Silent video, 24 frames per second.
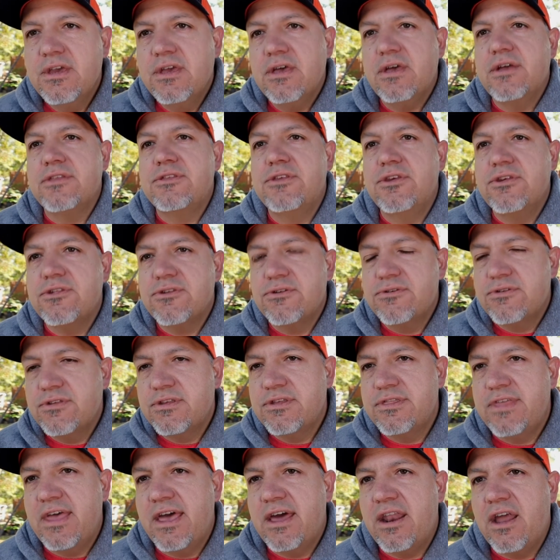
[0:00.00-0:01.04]
Additional
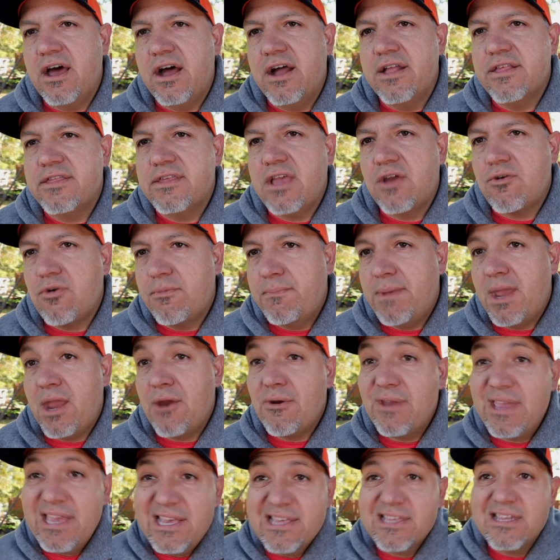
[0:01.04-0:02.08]
to that, on-site
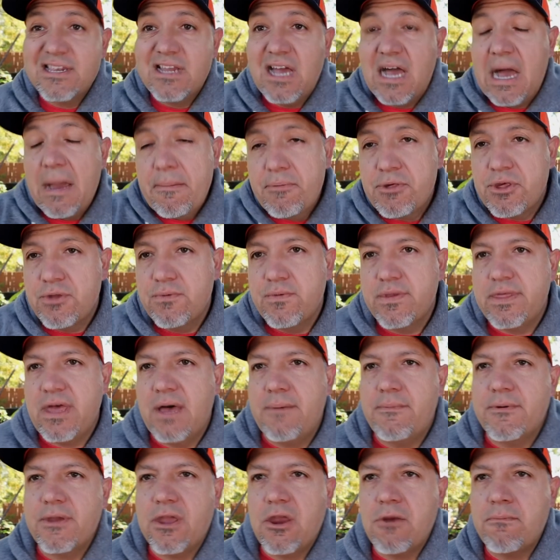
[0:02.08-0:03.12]
repair is an option with
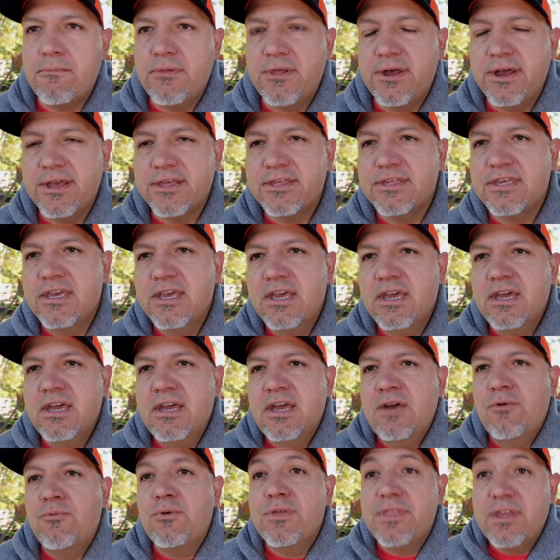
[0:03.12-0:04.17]
AppleCare Plus
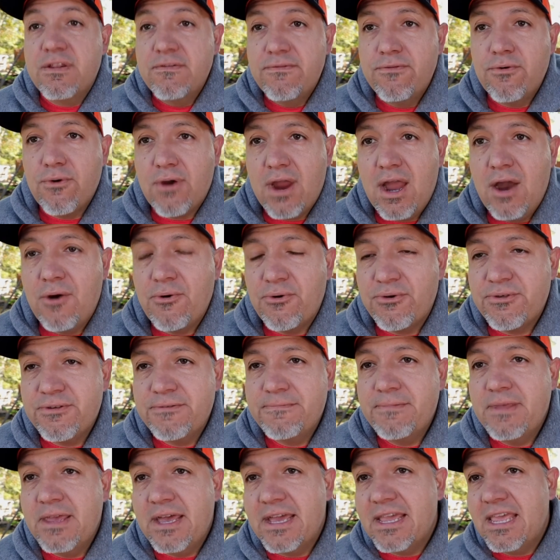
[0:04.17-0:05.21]
within 4 hours.
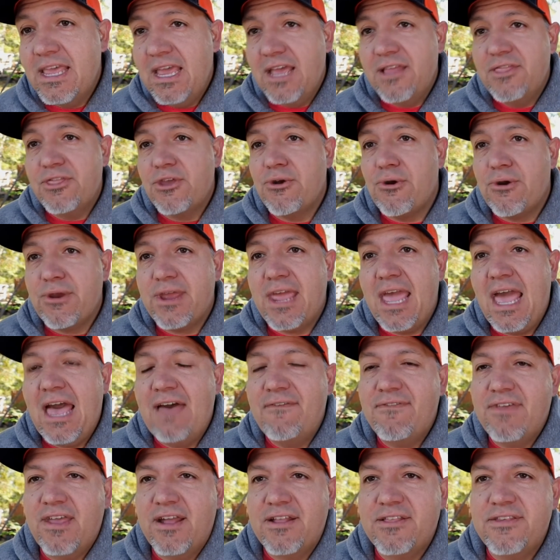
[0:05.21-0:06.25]
Again, there are
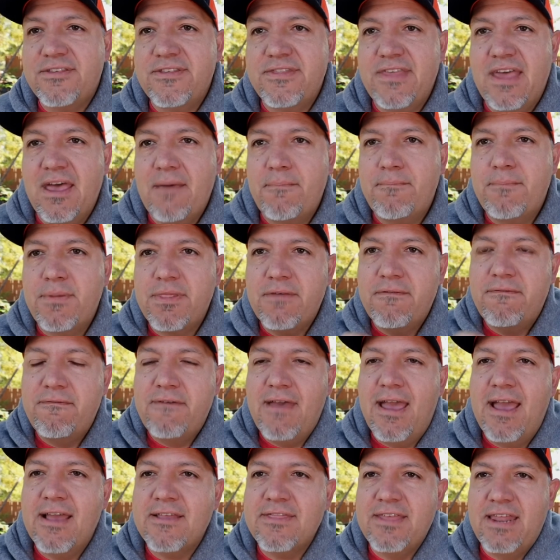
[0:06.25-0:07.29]
caveats to that, but the
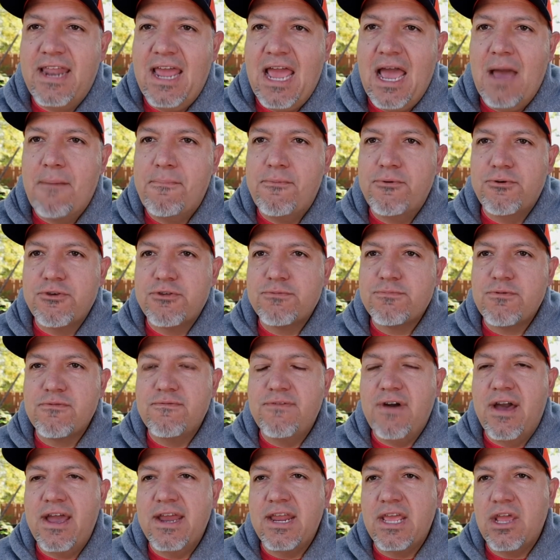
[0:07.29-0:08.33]
fact that Apple is
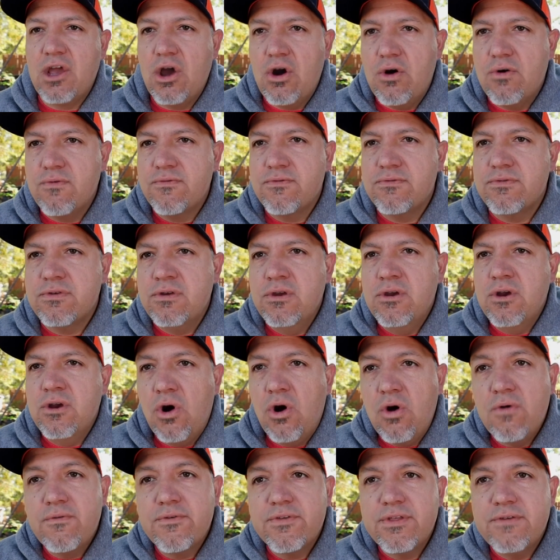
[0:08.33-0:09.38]
providing over
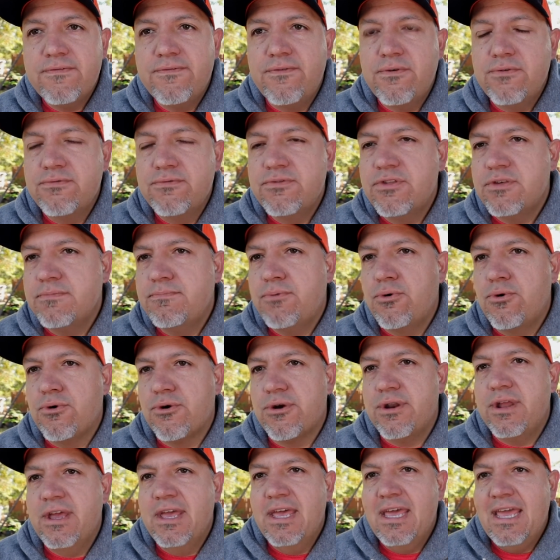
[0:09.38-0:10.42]
the phone
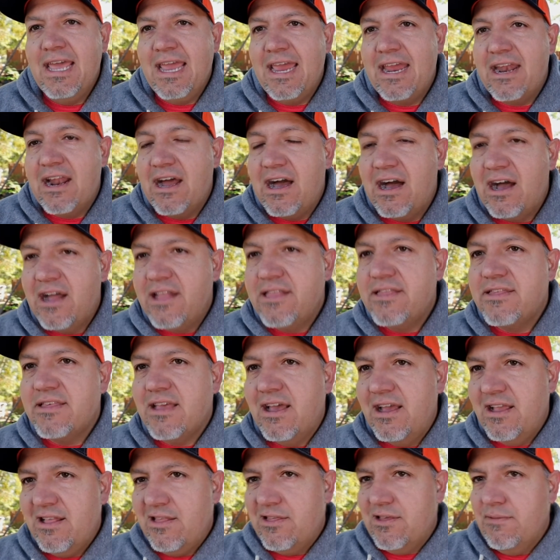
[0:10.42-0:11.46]
support and
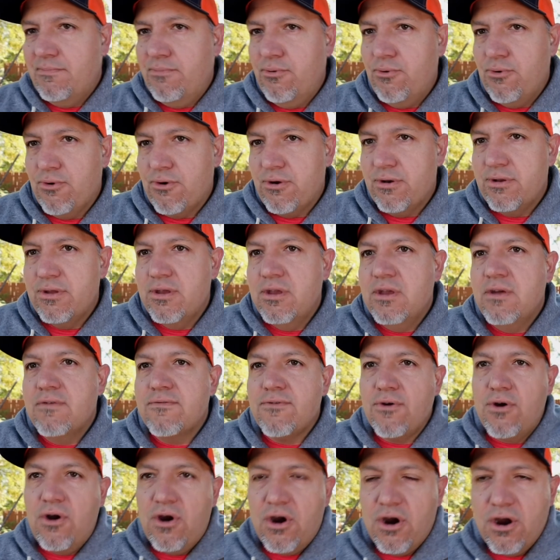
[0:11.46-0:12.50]
on-site support
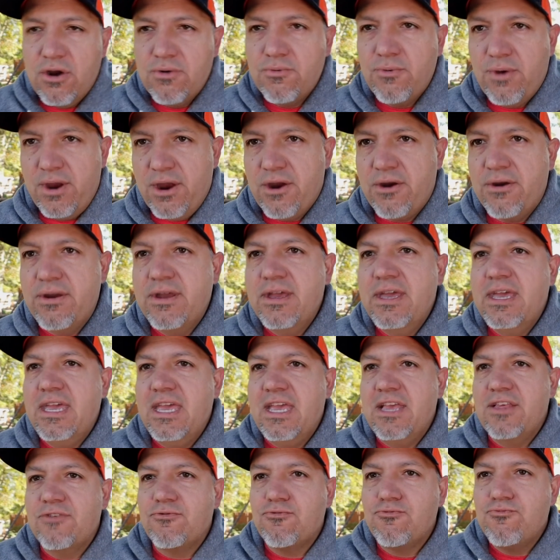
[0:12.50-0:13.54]
for hardware
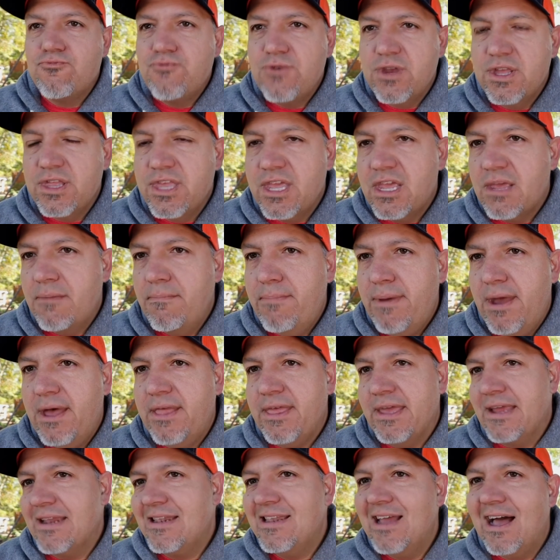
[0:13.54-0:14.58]
is really
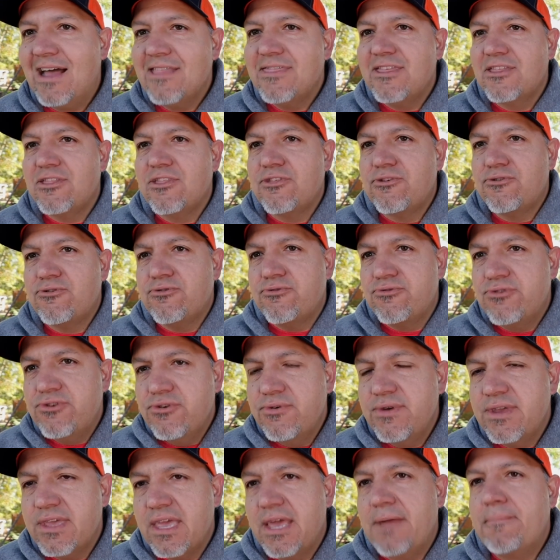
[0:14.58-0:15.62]
compelling. Not that just you're
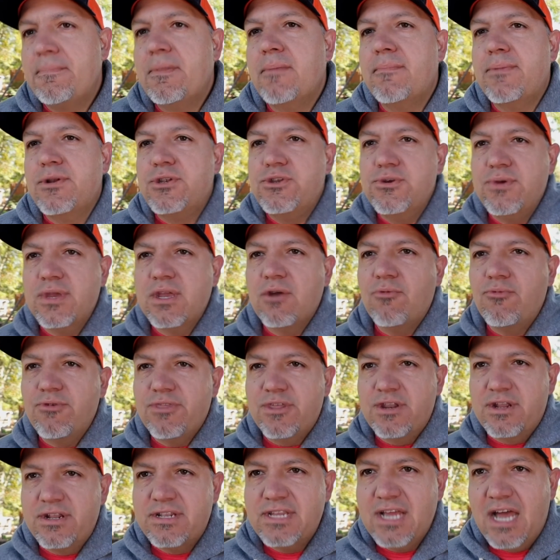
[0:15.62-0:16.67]
doing it, but doing it
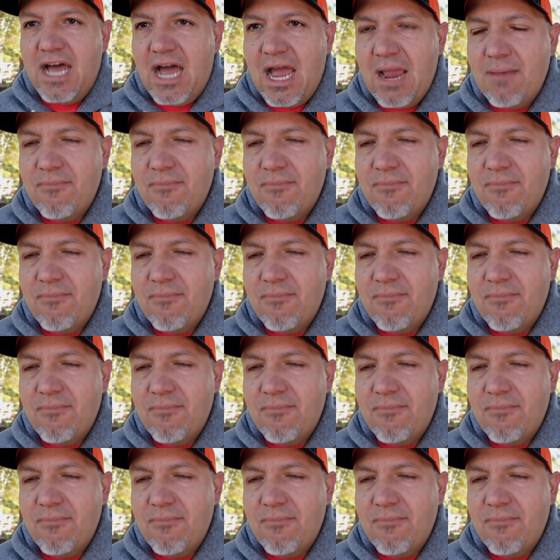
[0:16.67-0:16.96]
within a time